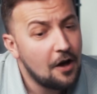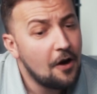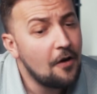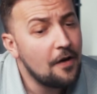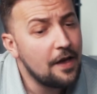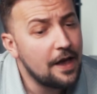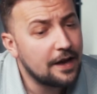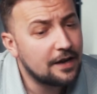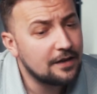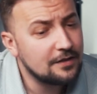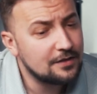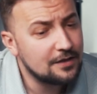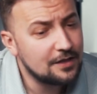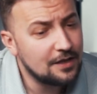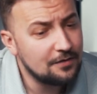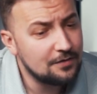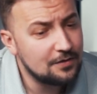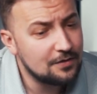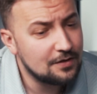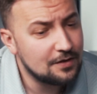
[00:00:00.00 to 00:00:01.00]
Oh yeah, because it
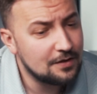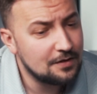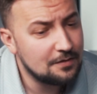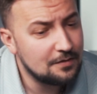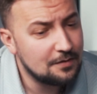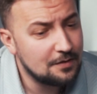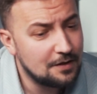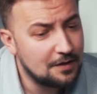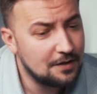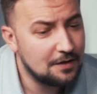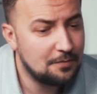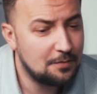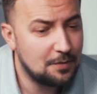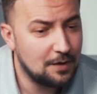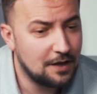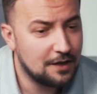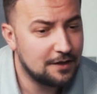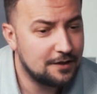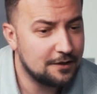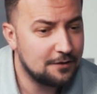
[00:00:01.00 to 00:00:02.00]
gives you the
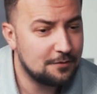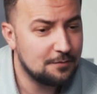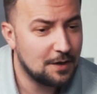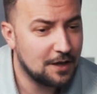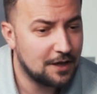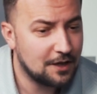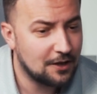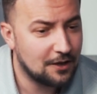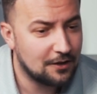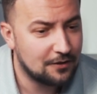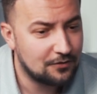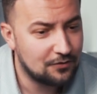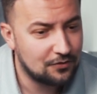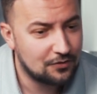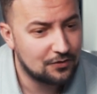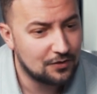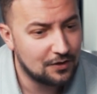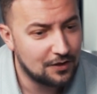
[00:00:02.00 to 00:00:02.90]
ability to make it as